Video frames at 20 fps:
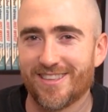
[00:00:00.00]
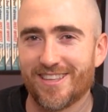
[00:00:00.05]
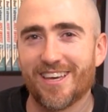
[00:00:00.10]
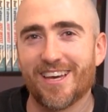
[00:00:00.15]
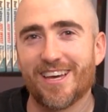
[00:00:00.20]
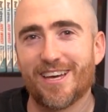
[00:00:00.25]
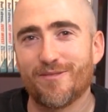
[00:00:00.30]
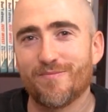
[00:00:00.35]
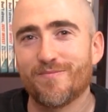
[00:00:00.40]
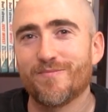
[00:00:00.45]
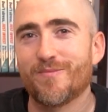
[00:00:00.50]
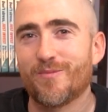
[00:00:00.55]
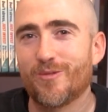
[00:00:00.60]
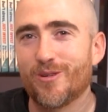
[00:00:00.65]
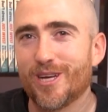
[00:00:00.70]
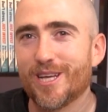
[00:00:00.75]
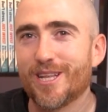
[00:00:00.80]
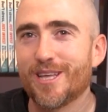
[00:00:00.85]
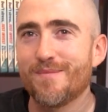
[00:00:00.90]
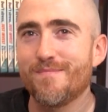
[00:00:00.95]
Yeah,
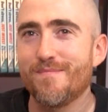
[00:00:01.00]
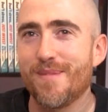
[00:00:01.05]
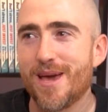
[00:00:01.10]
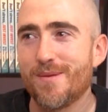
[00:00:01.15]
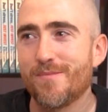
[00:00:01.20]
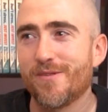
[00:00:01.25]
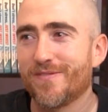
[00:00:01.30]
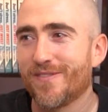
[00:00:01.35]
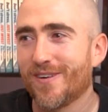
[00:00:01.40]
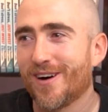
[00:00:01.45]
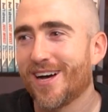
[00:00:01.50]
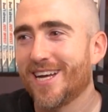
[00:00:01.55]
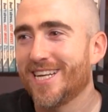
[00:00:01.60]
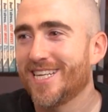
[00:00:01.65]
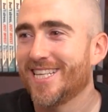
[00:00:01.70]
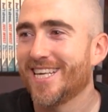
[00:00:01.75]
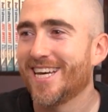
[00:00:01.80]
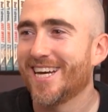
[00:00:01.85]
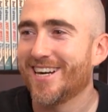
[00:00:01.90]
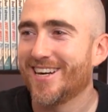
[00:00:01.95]
really memeified
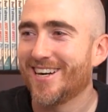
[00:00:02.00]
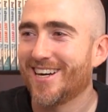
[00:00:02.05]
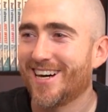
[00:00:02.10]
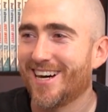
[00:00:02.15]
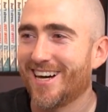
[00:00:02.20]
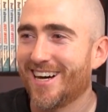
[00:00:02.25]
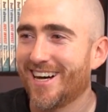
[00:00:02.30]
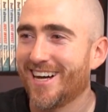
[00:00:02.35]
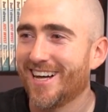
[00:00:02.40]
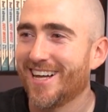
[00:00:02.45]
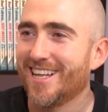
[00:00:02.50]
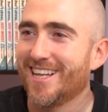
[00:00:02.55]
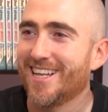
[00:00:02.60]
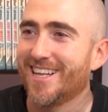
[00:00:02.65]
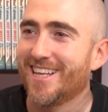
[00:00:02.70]
their